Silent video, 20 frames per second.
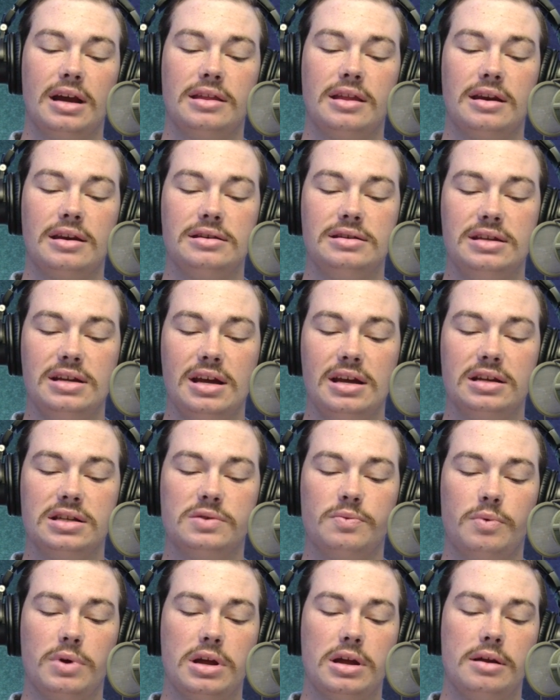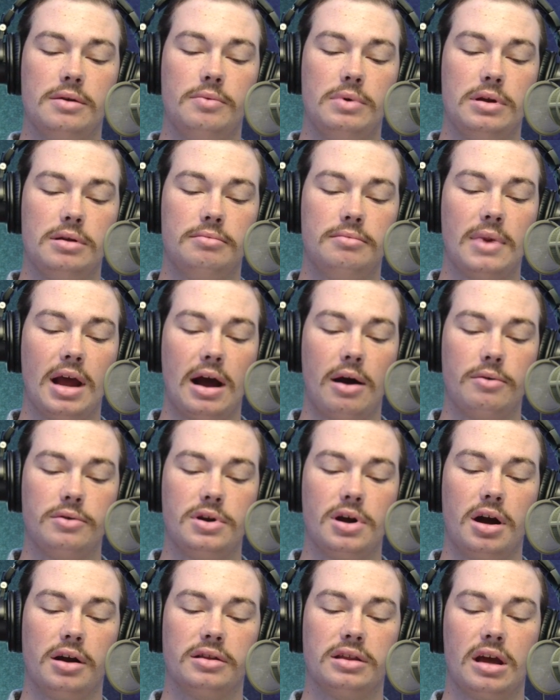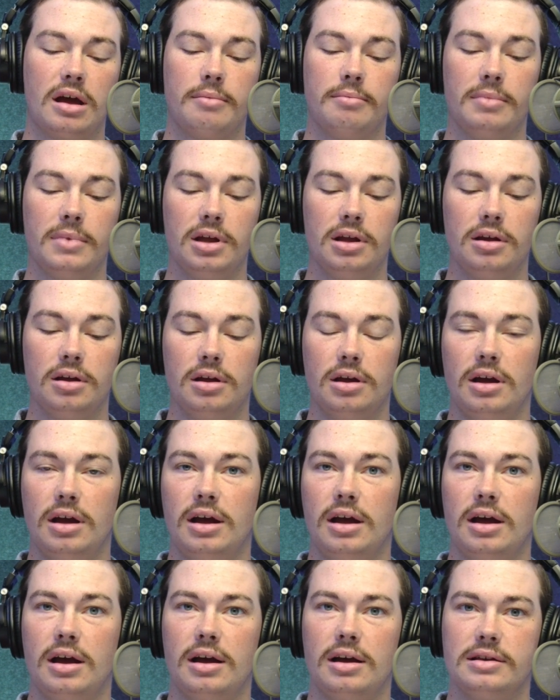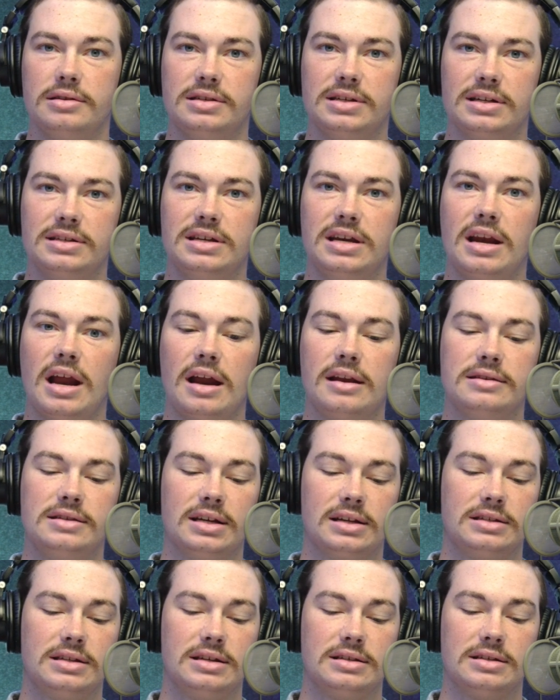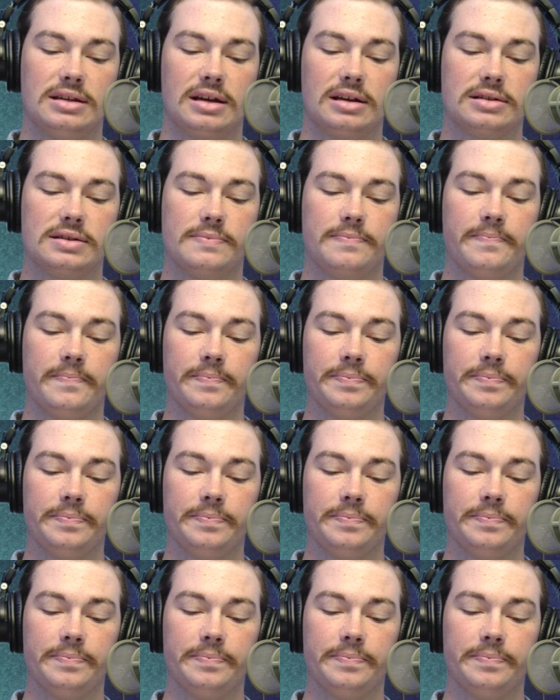and then digs we outdug them 69-66.